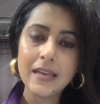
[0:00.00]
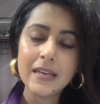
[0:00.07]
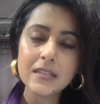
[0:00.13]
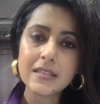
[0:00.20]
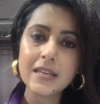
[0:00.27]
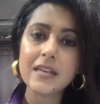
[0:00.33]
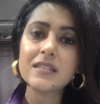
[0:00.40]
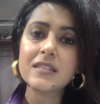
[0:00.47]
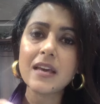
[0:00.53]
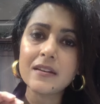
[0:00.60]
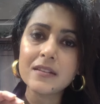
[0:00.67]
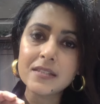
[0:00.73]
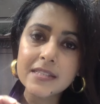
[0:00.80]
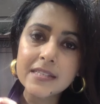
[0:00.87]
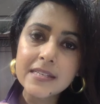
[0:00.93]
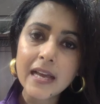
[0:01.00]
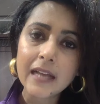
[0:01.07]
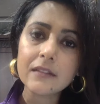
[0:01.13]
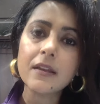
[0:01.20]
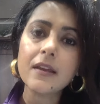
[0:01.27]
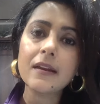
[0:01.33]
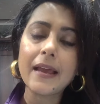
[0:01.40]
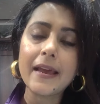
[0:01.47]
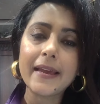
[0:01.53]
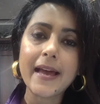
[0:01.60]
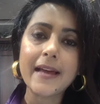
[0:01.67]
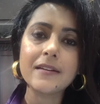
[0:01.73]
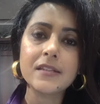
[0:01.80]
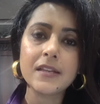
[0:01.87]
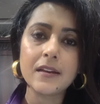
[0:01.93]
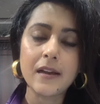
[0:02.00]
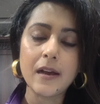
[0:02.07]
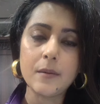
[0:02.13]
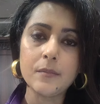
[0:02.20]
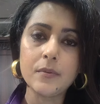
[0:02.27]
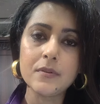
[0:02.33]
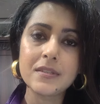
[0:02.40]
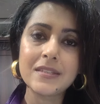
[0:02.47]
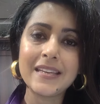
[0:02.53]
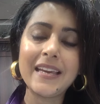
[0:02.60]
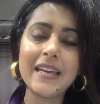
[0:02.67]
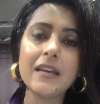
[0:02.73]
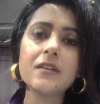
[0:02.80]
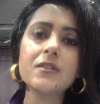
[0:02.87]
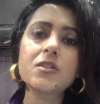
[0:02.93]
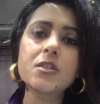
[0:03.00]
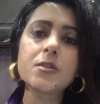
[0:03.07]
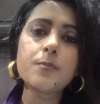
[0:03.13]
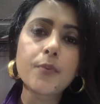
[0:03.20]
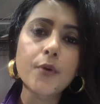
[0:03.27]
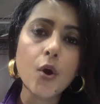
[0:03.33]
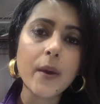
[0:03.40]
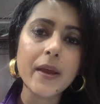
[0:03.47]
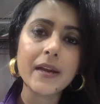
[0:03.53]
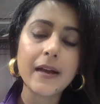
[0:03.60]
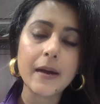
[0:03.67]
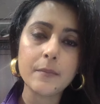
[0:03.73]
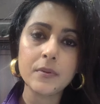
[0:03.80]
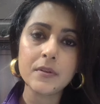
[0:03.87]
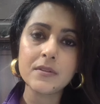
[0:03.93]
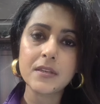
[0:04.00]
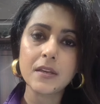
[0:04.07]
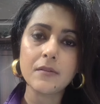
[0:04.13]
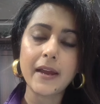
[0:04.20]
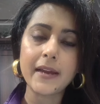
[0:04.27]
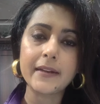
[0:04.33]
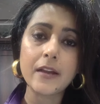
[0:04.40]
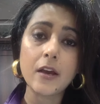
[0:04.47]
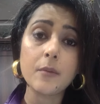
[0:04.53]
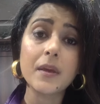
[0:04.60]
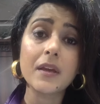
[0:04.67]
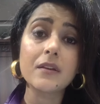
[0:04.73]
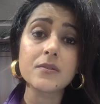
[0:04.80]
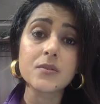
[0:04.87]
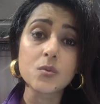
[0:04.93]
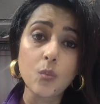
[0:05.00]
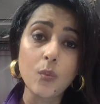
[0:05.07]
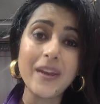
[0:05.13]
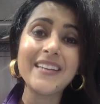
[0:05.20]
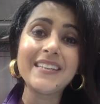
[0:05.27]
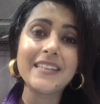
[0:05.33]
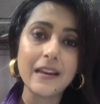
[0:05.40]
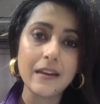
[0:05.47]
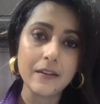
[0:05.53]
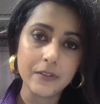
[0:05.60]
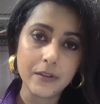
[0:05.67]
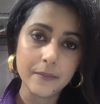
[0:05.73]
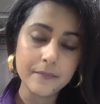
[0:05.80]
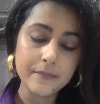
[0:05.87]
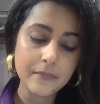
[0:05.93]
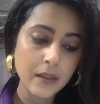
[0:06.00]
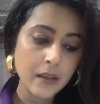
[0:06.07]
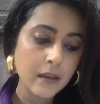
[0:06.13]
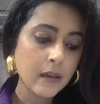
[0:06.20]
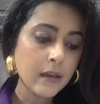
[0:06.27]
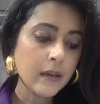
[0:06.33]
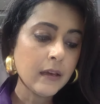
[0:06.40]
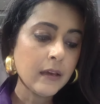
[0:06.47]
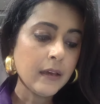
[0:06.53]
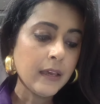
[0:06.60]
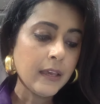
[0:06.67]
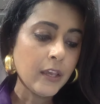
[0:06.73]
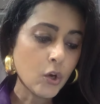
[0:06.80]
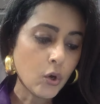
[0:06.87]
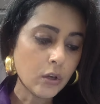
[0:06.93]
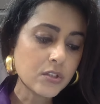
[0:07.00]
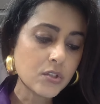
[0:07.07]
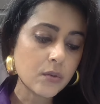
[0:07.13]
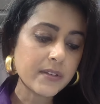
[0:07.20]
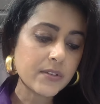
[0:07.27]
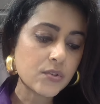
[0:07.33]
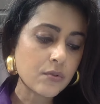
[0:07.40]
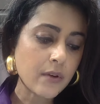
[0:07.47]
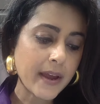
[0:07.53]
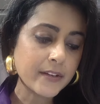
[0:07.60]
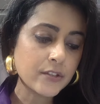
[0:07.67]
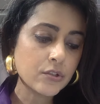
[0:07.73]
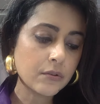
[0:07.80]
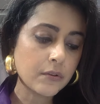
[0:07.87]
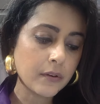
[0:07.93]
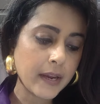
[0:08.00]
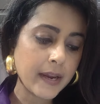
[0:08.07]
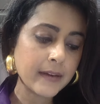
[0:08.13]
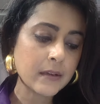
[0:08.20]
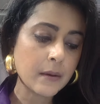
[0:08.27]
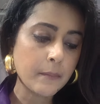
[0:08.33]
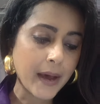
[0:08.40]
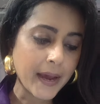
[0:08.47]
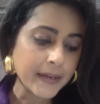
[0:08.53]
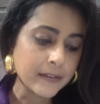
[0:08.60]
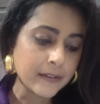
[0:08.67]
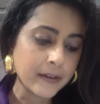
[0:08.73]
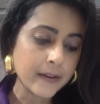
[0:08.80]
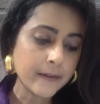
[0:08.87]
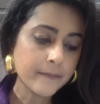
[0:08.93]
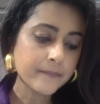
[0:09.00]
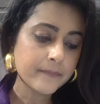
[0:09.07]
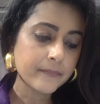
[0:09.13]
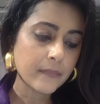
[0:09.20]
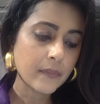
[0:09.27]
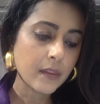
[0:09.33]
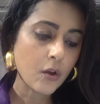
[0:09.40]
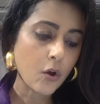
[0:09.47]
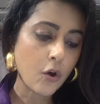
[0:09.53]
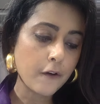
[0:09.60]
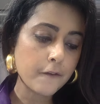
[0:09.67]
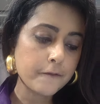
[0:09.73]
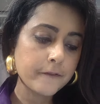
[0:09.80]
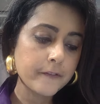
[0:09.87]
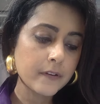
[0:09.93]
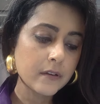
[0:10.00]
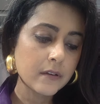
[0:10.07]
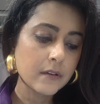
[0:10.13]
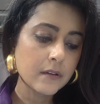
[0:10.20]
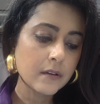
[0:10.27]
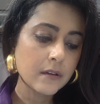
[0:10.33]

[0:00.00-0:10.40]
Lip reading: He says there is nothing like anti-incumbency. It is pro-incumbency right now because we deliver. He also is trying to create a binary of